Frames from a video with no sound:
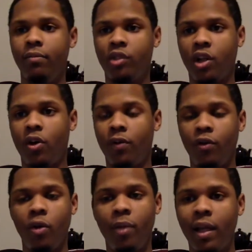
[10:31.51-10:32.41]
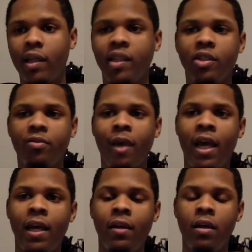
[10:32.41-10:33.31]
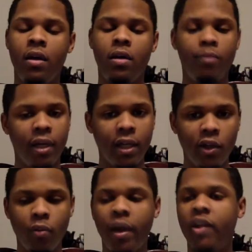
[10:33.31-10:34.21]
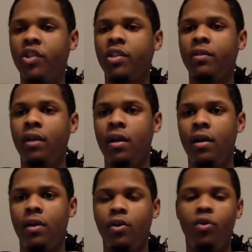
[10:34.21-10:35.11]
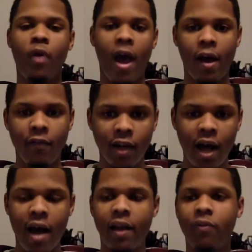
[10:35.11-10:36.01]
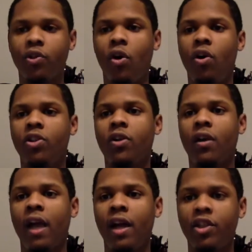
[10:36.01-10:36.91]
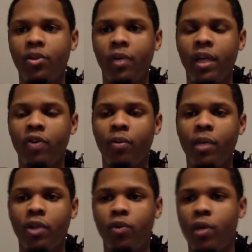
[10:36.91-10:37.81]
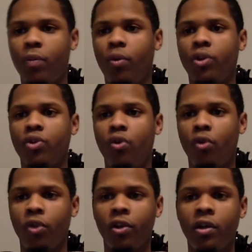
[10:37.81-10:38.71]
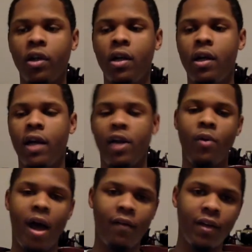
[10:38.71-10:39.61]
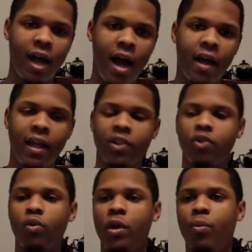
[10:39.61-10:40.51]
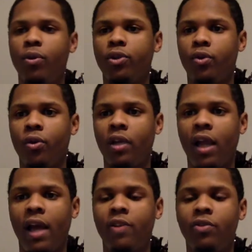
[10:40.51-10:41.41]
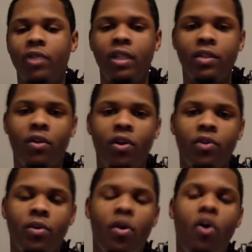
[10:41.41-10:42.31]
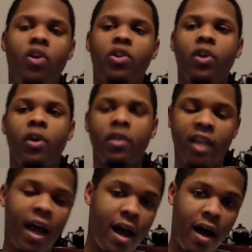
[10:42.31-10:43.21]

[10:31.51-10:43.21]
So if you're a Pelicans fan, be a little patient. You have a guy that was All-Star last year, Ingram, and a 20-point scorer, and you have a guy that's a 20-point scorer the last two seasons, also an All-Star in Zion.